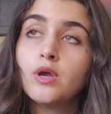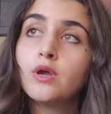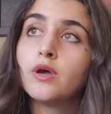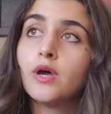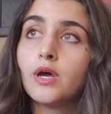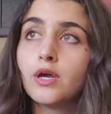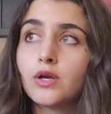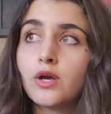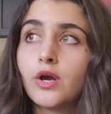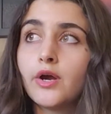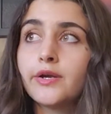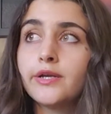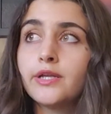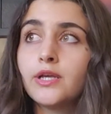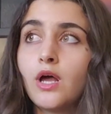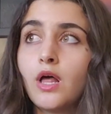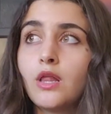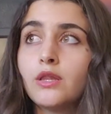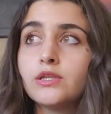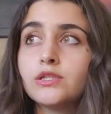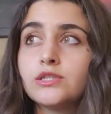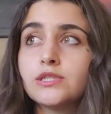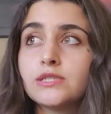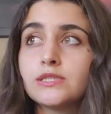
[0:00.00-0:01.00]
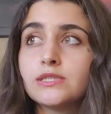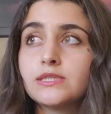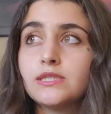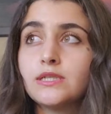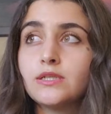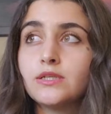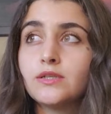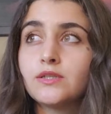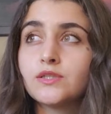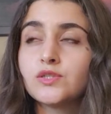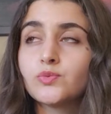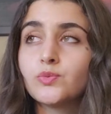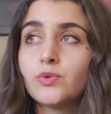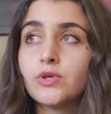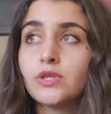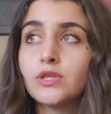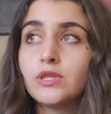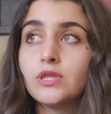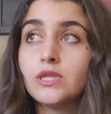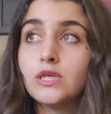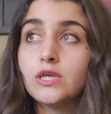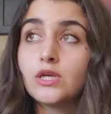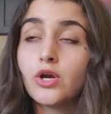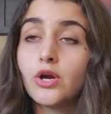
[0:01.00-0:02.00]
a cardiologist deals with
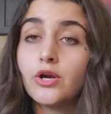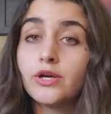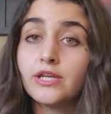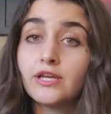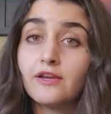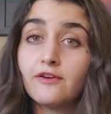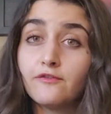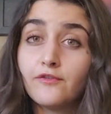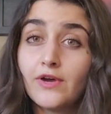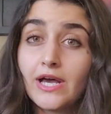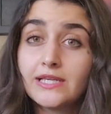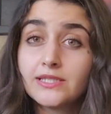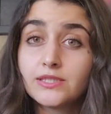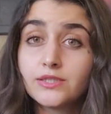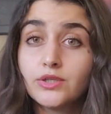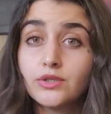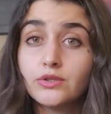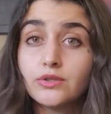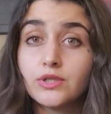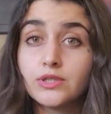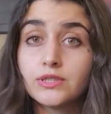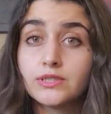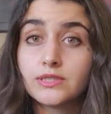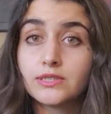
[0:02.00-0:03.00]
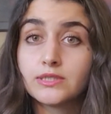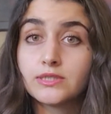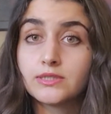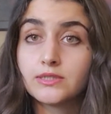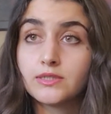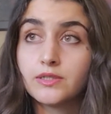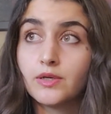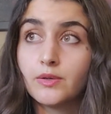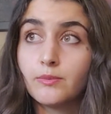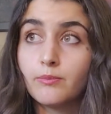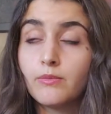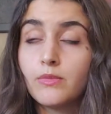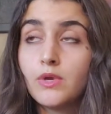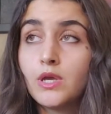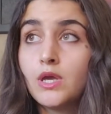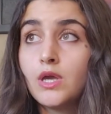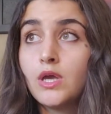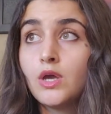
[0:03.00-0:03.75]
the cardiovascular system